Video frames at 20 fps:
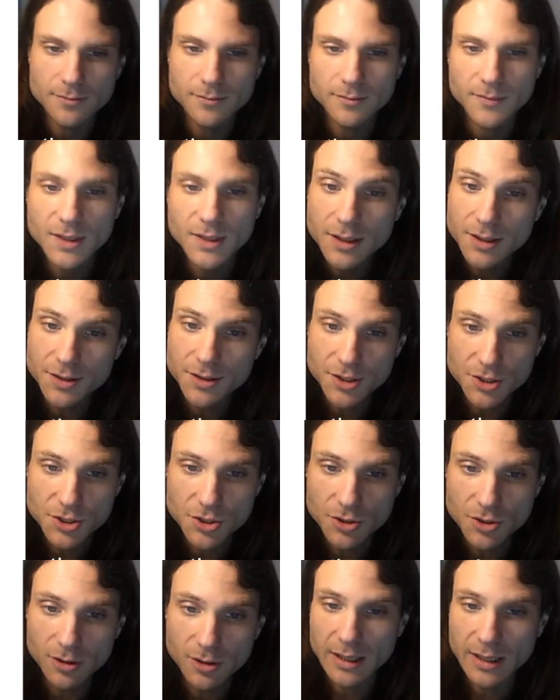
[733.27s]
Conditional
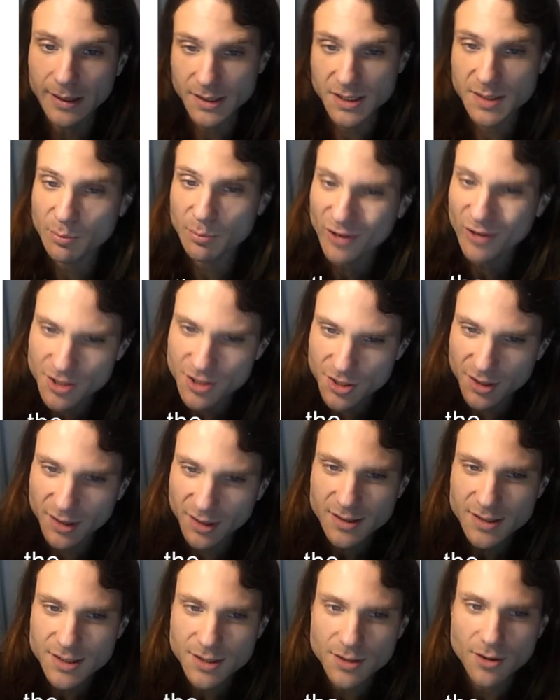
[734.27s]

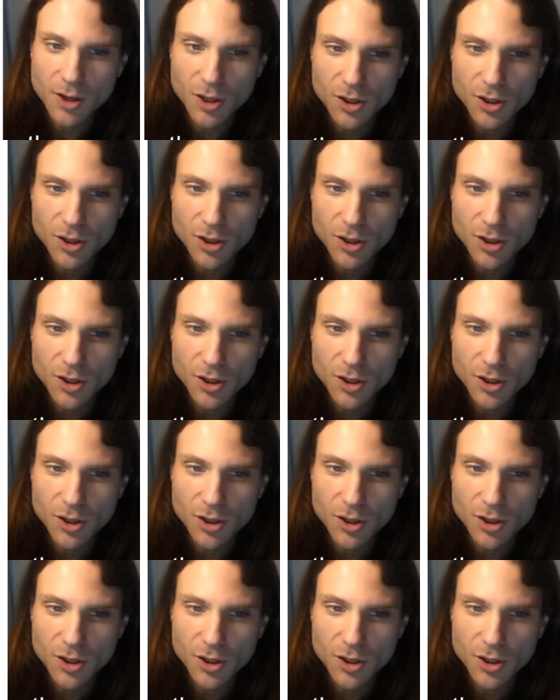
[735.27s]
expressions are